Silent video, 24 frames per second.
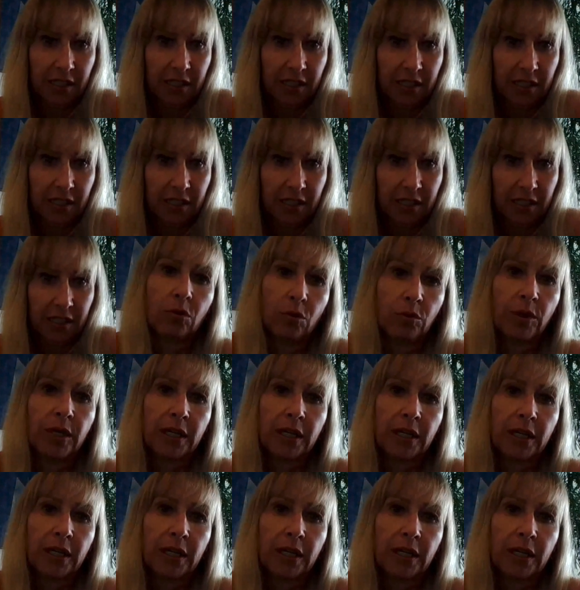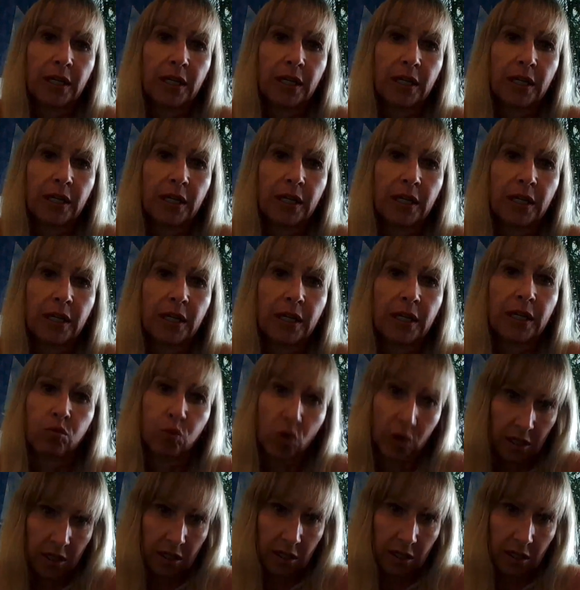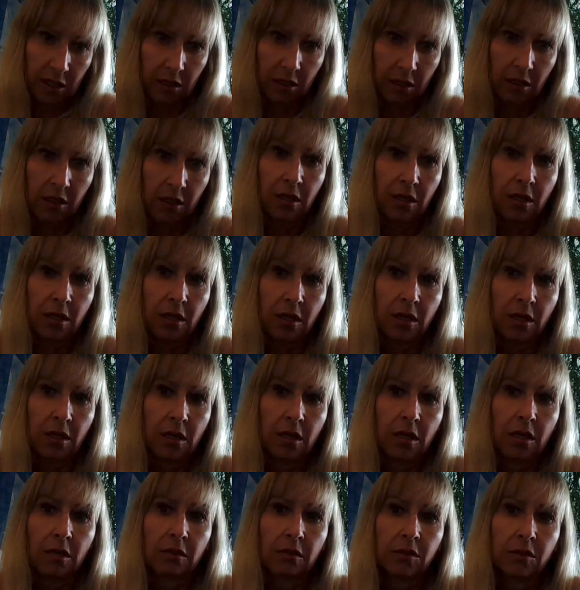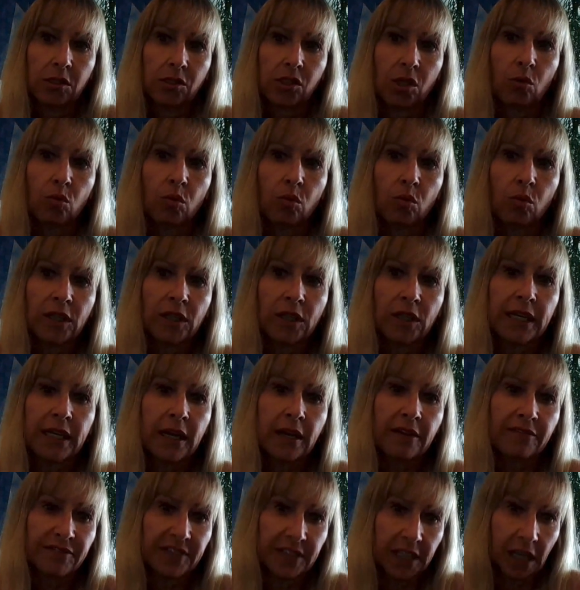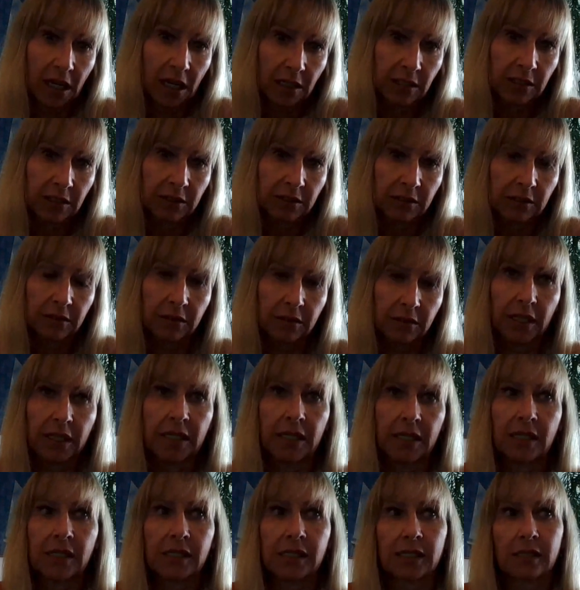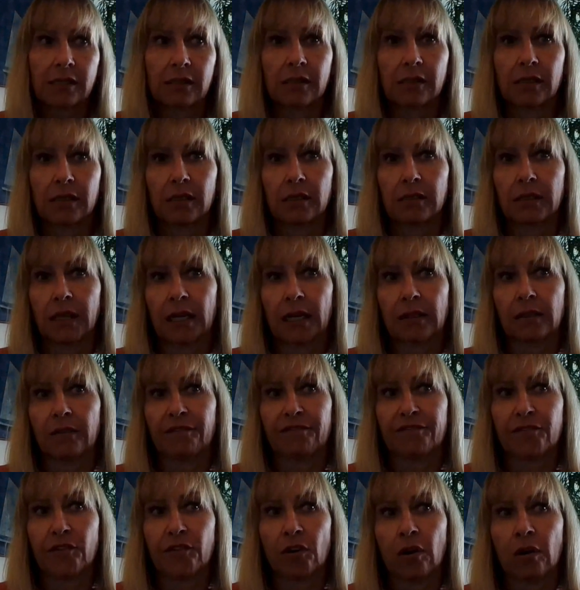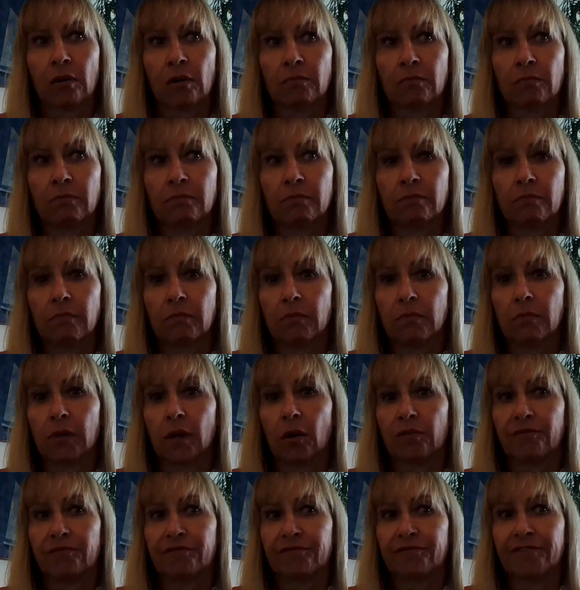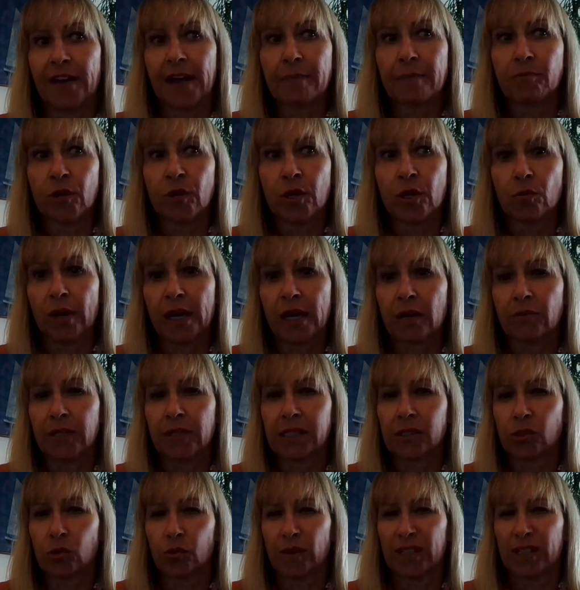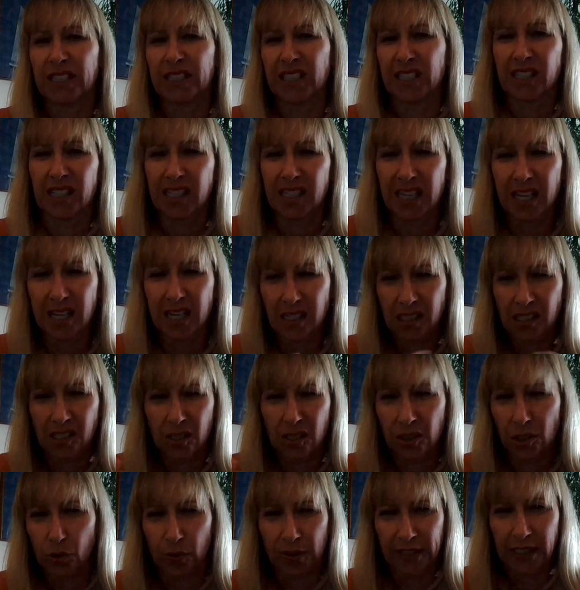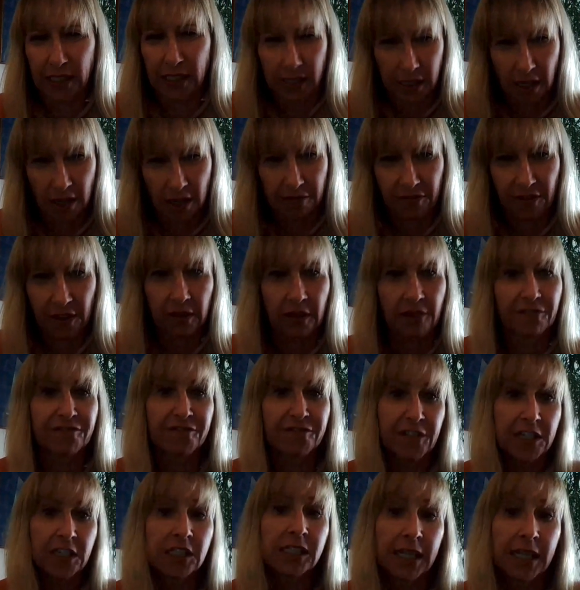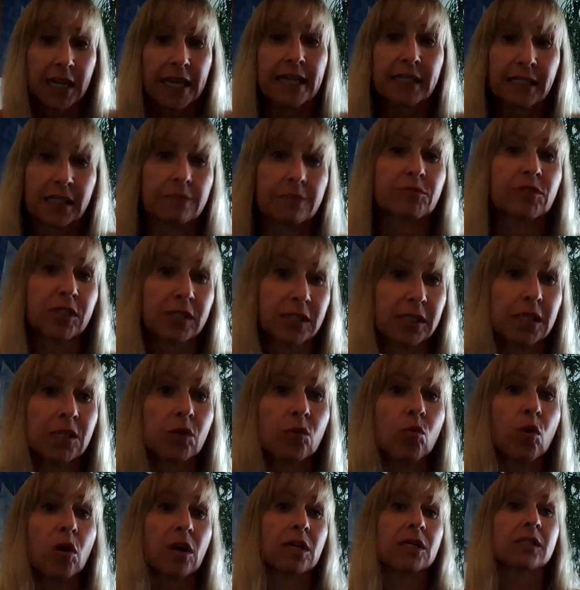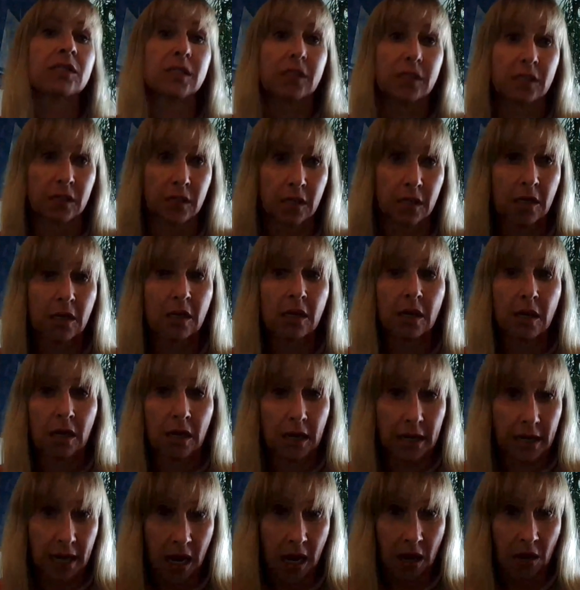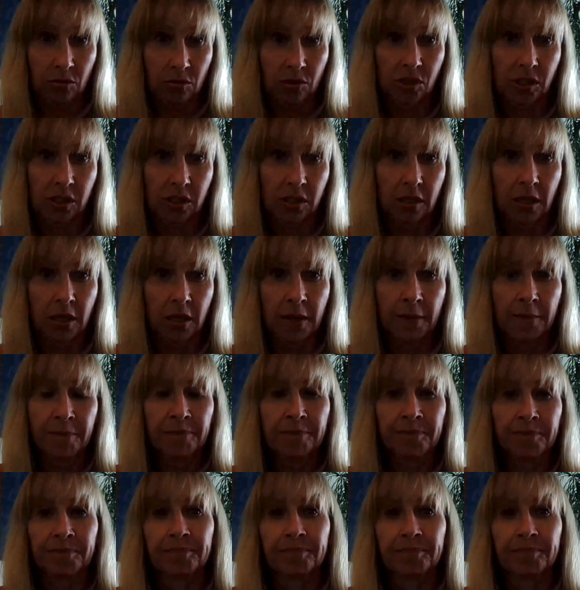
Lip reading: So we are working. So what we have done is that on February 26th or 27th, the first case in Brazil was announced.